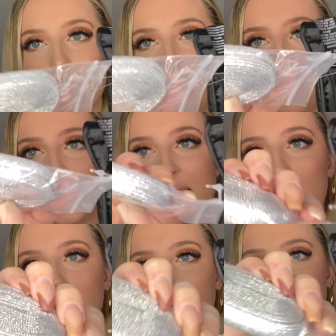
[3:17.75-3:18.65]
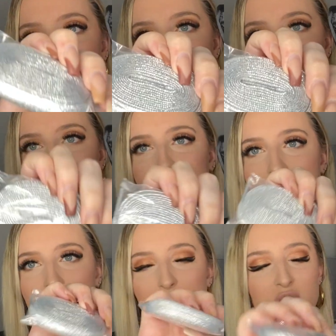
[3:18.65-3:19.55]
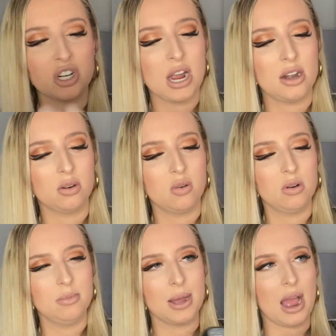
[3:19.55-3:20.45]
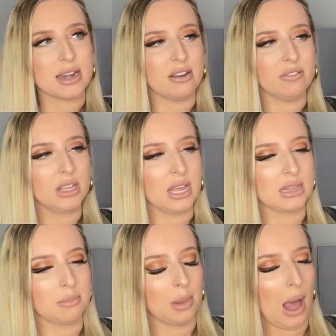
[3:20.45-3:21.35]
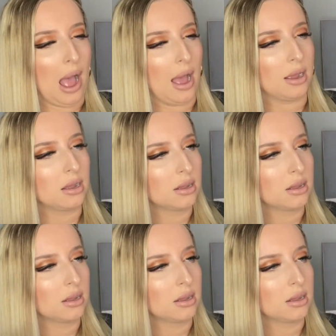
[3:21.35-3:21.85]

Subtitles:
metallic silver laces, which are kind of cool, but I definitely like the black.